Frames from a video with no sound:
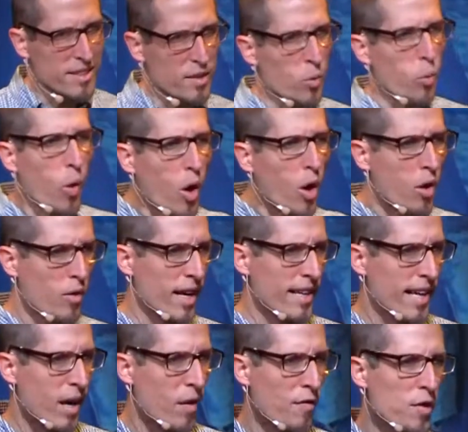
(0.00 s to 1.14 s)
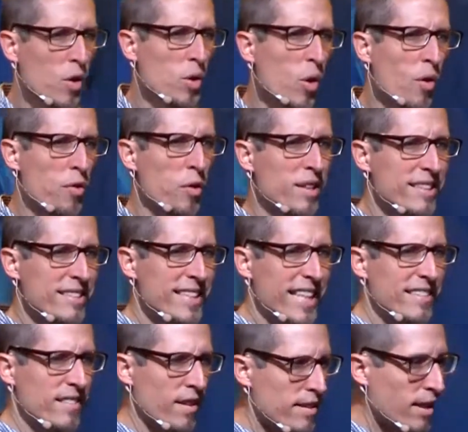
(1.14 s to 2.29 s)
the wall right now, if you're going through the
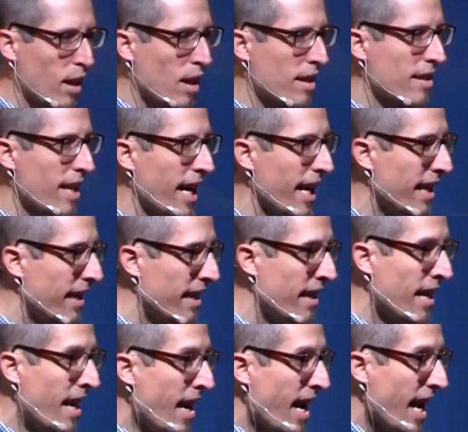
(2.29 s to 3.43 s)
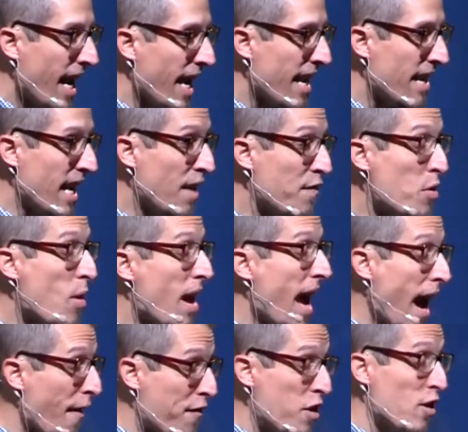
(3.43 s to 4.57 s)
season of the dark night, and, and, and if, you,
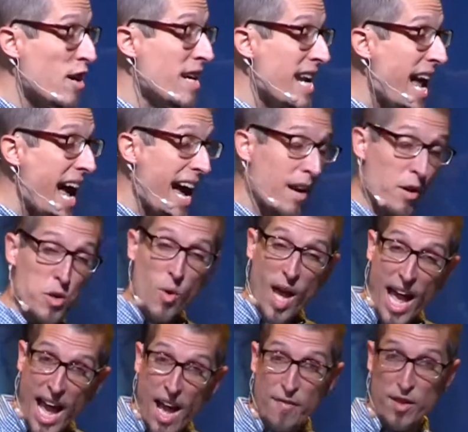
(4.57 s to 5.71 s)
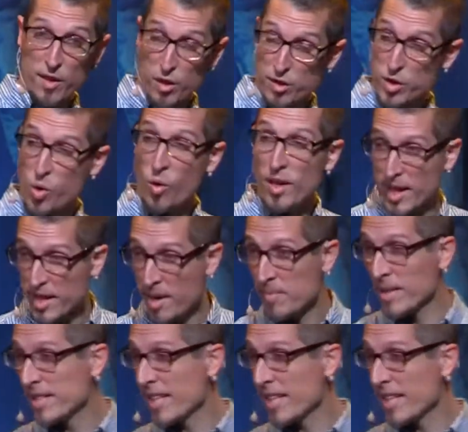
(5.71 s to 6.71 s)
if you're not or you haven't, there's going to come a